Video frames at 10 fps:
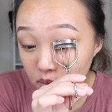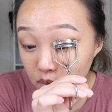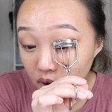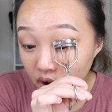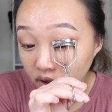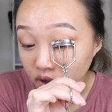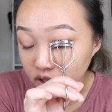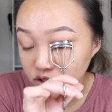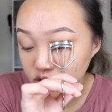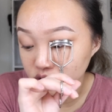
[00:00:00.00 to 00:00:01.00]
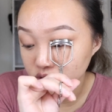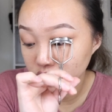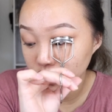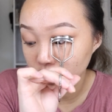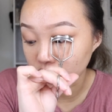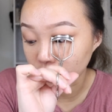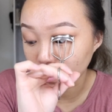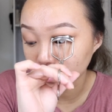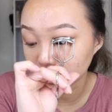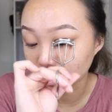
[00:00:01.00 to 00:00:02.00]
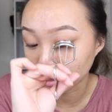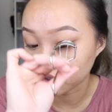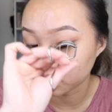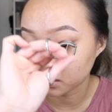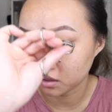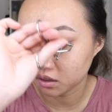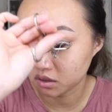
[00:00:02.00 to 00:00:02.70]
my eyelashes, and that's not good.